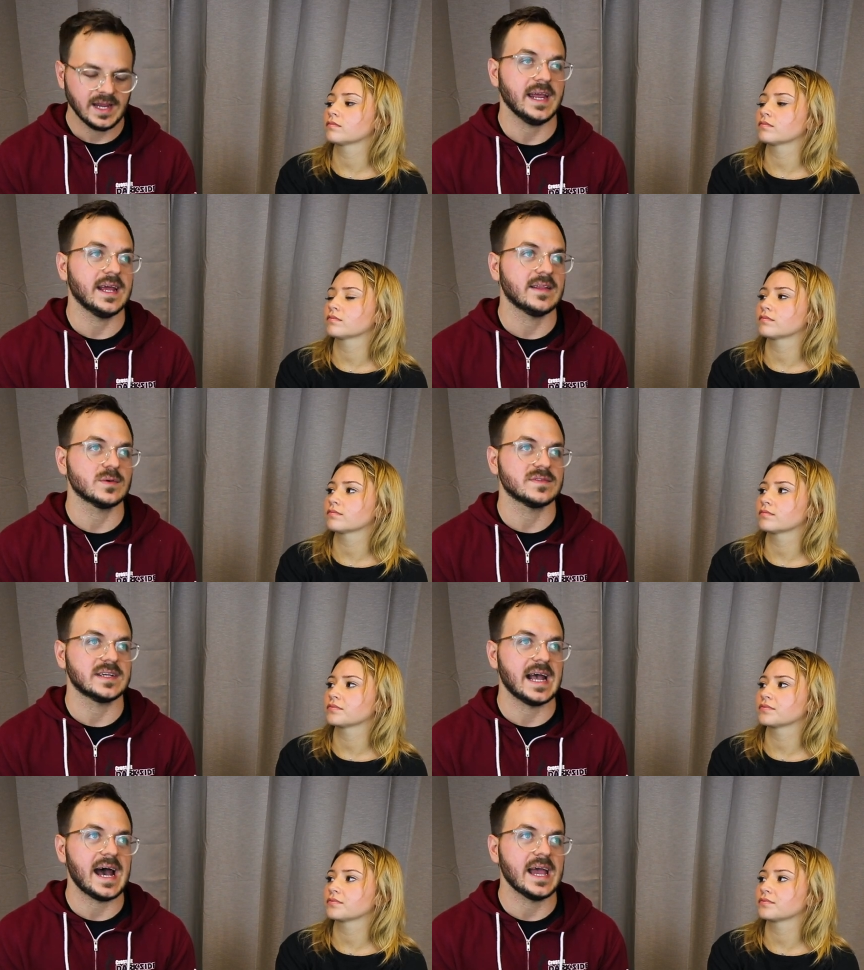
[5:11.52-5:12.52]
Speaker 1: And there was a
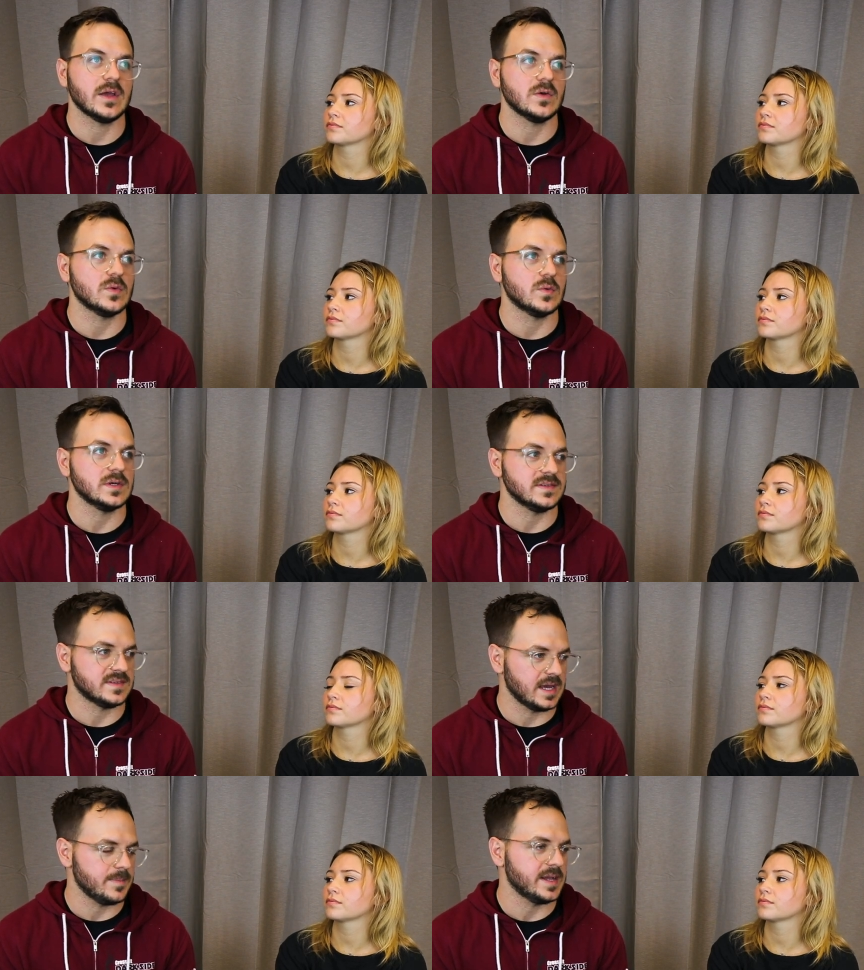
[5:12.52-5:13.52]
guy who is
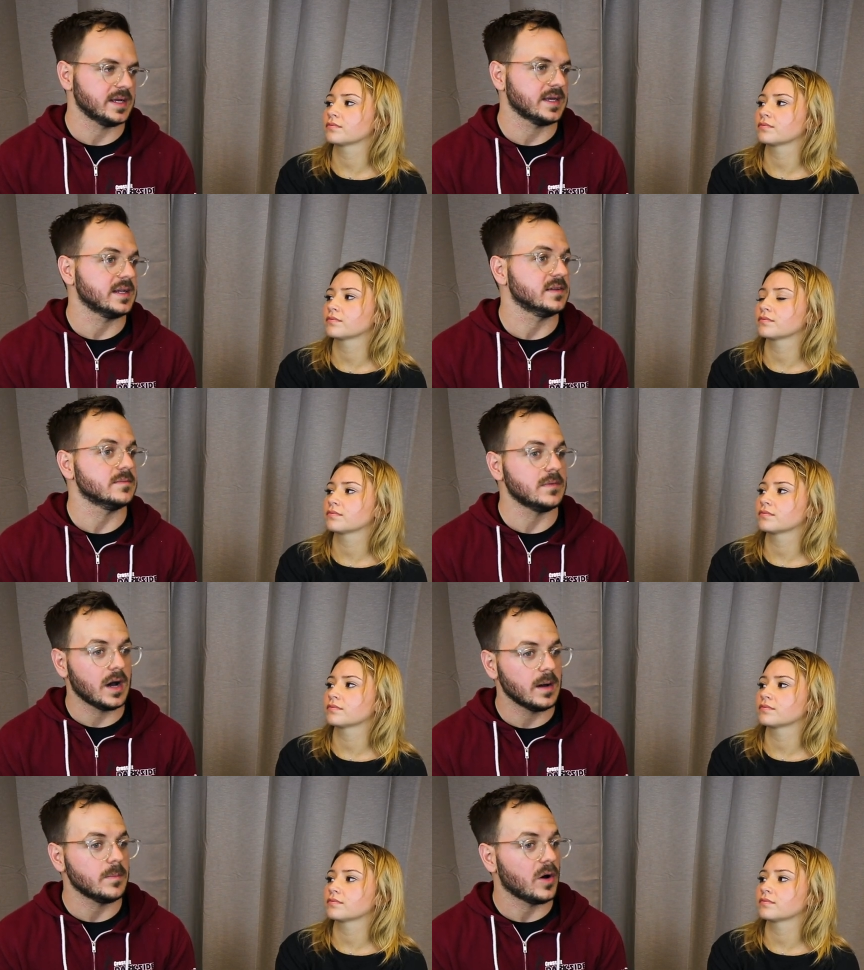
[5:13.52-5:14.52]
diabetic and his
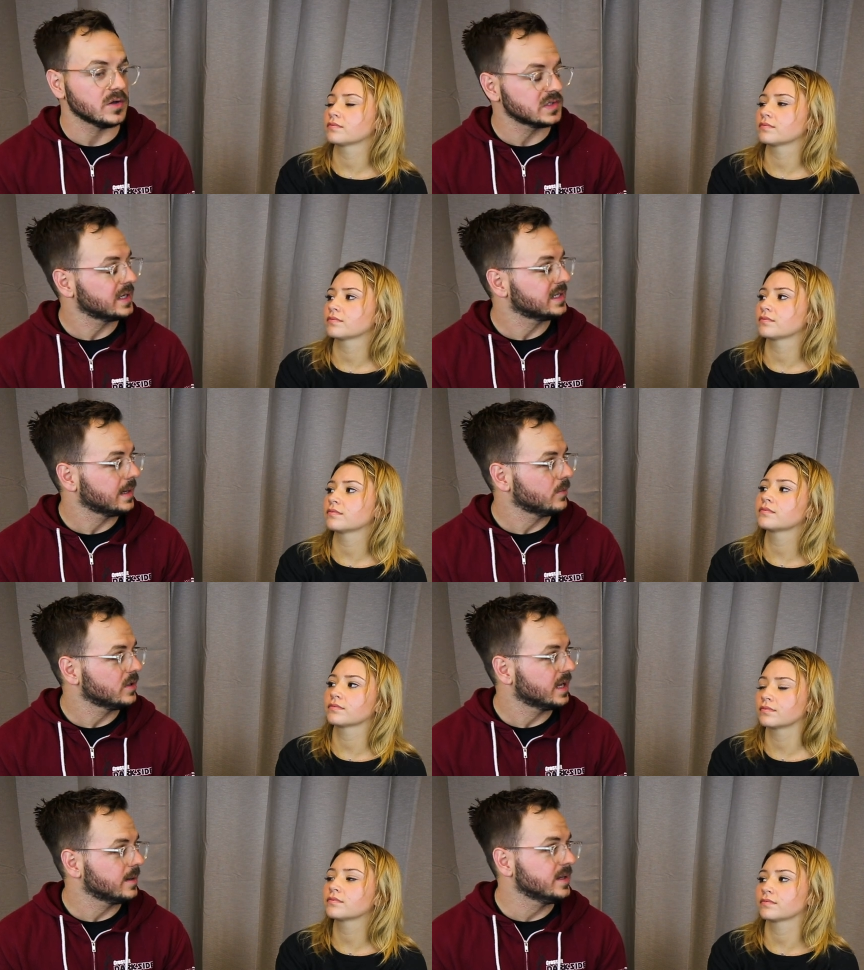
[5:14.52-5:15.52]
mom also had type
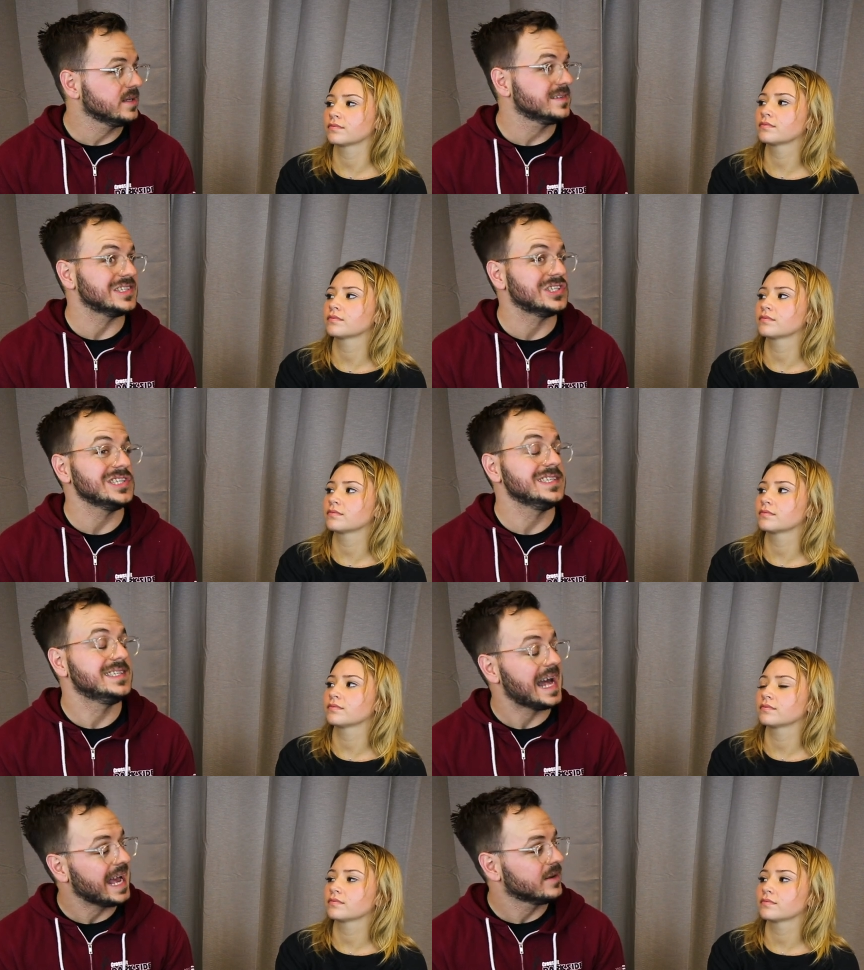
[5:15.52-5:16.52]
1 diabetes and she
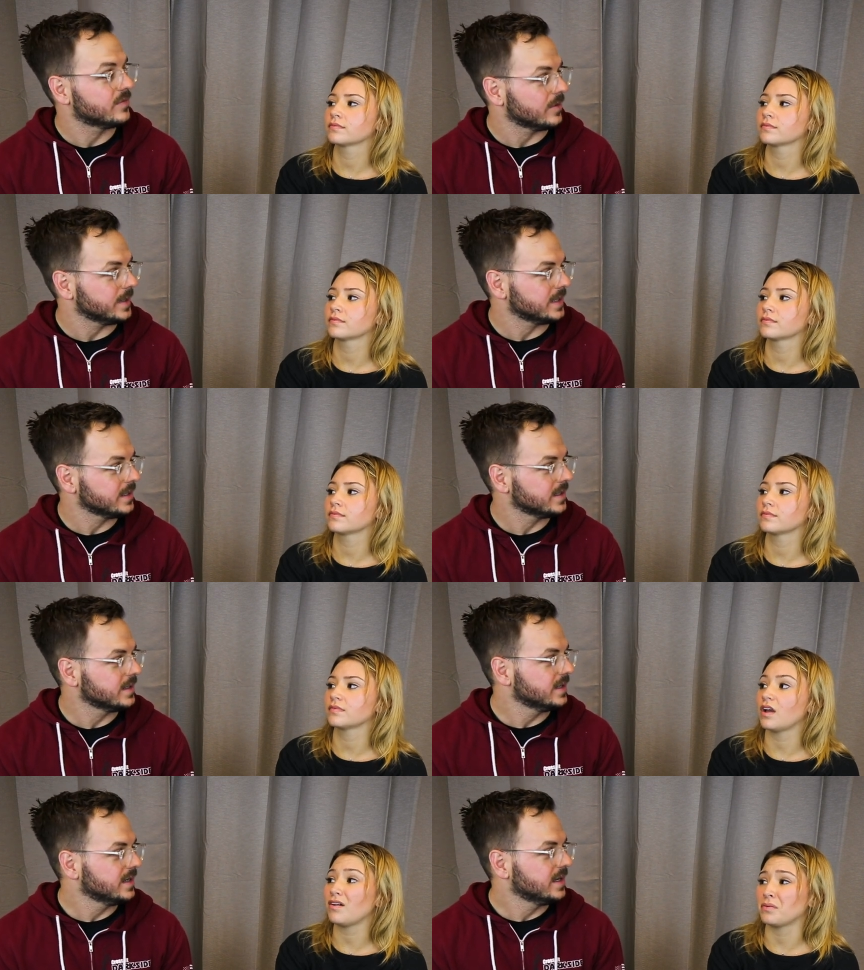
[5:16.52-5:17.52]
died from it.
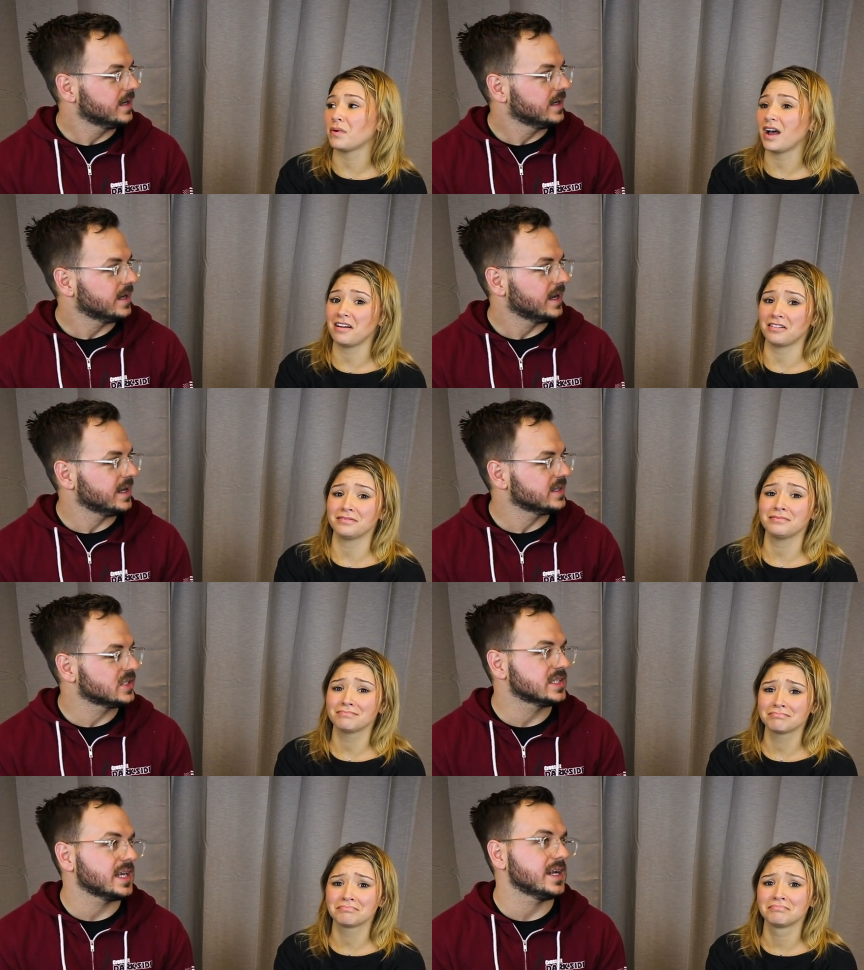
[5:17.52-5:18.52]
Speaker 2: Oh, wow. And it's
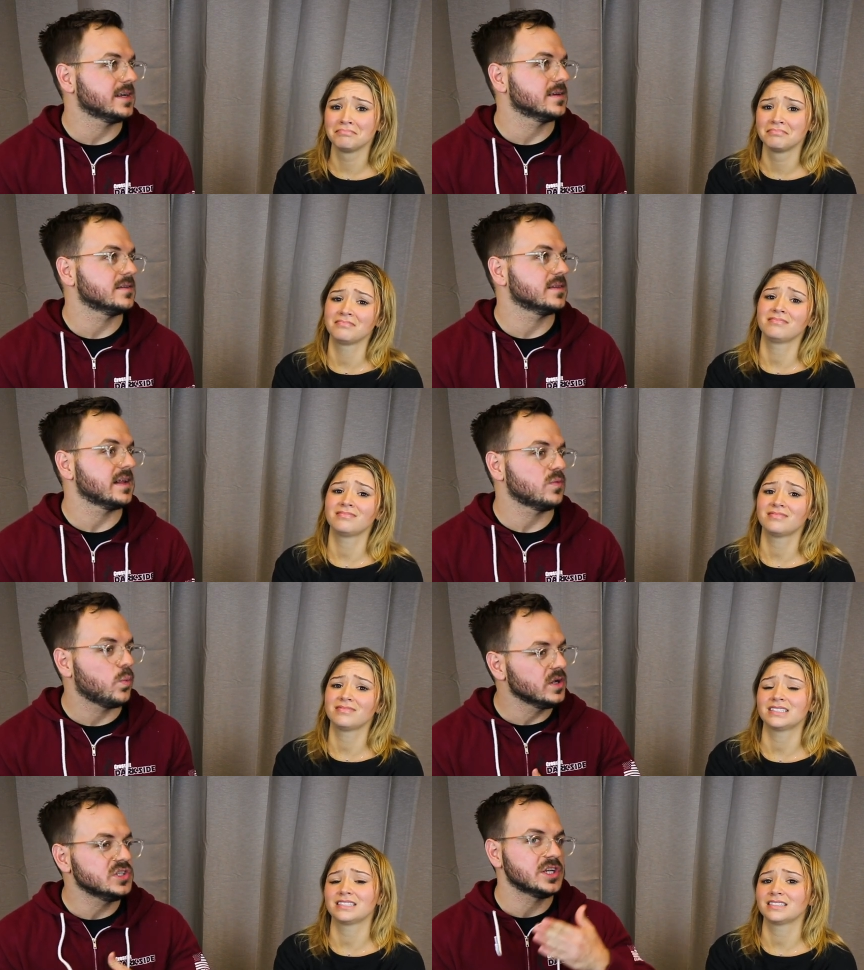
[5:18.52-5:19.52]
Speaker 1: just like, that's
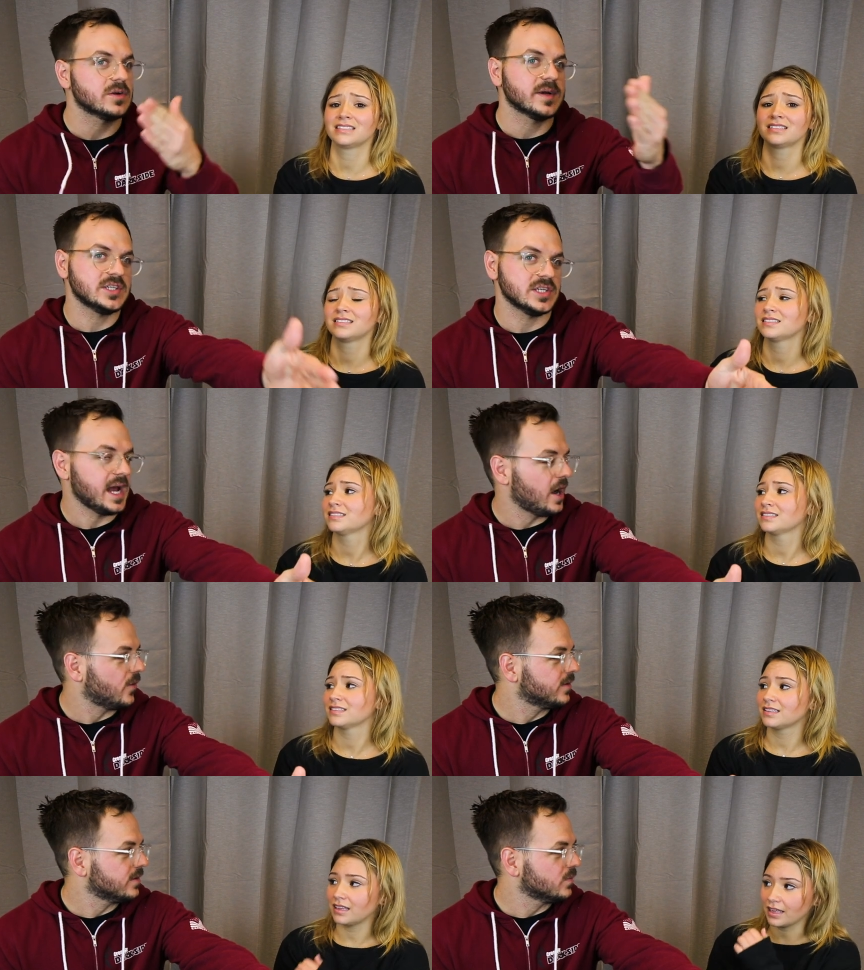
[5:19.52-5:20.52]
one generation
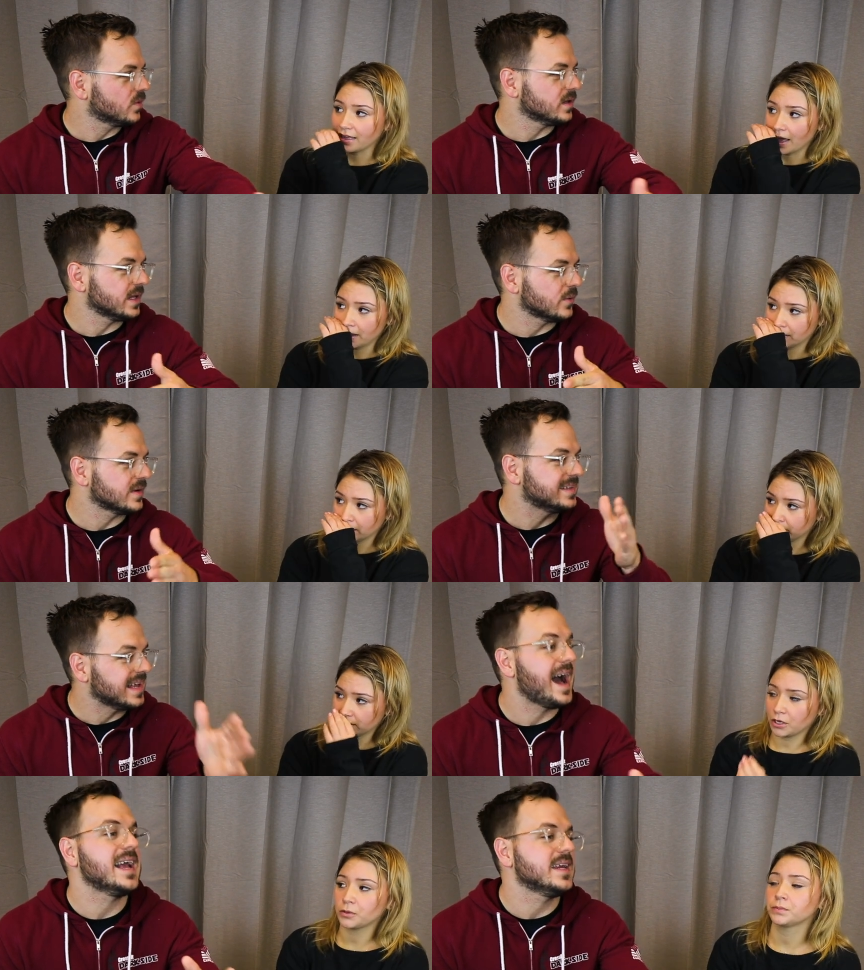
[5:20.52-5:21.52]
out. yeah. They were
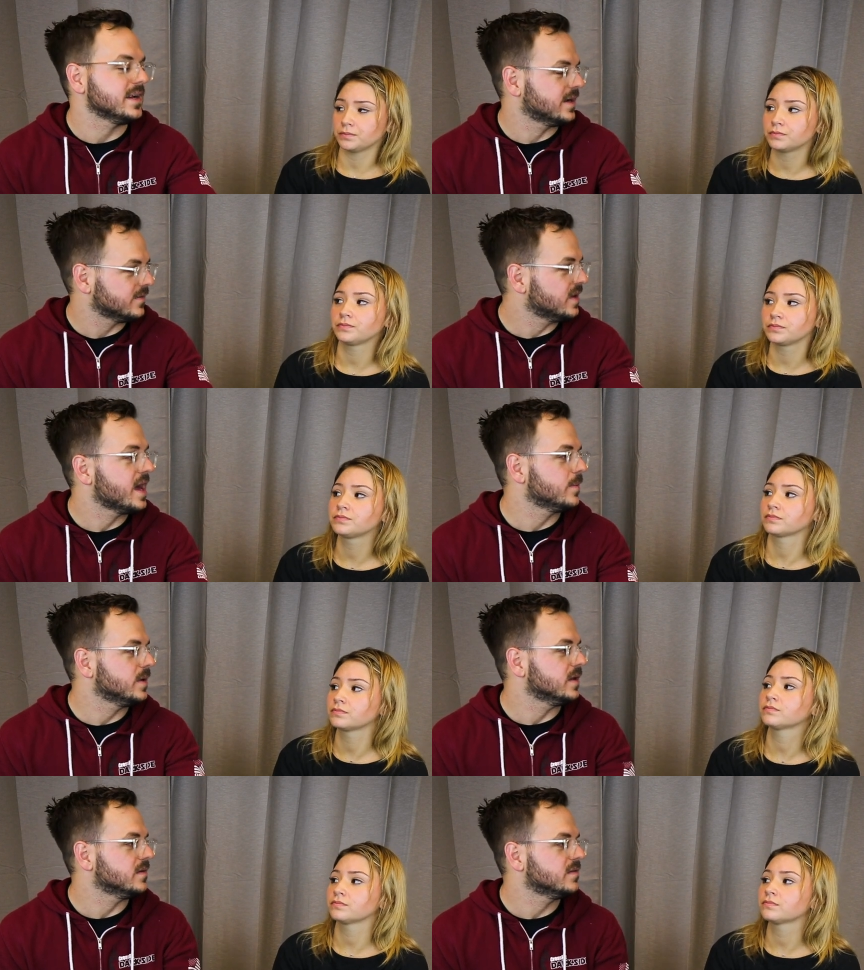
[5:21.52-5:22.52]
dying of
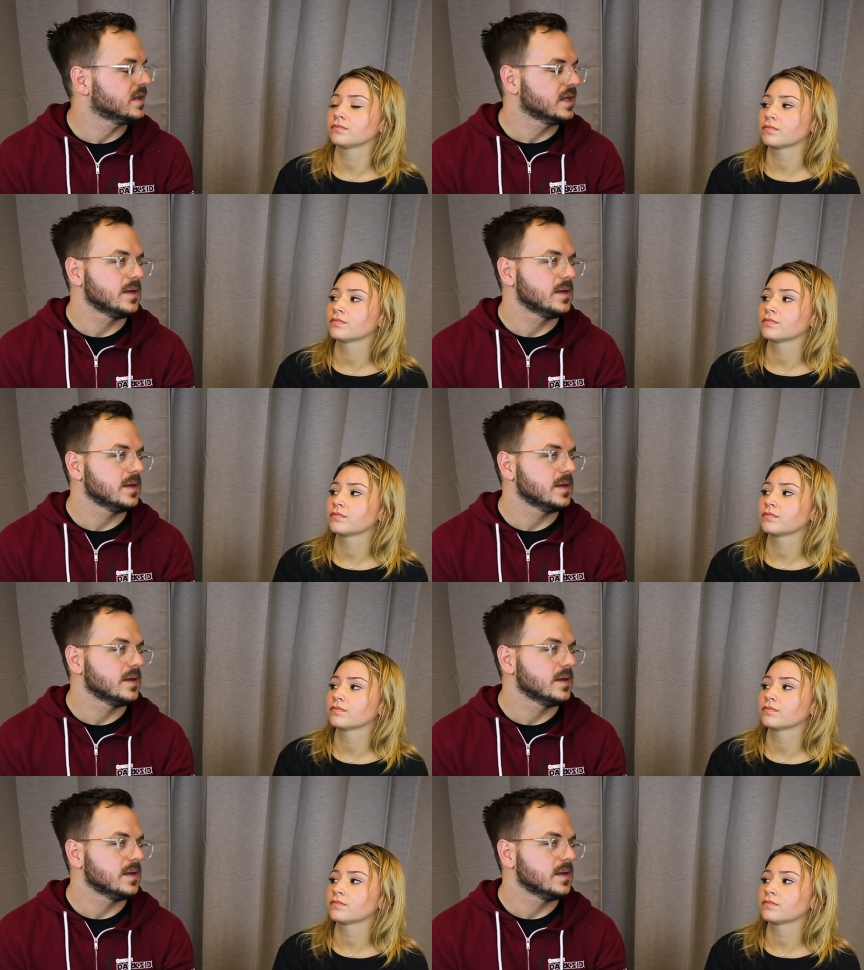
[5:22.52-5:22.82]
diabetes.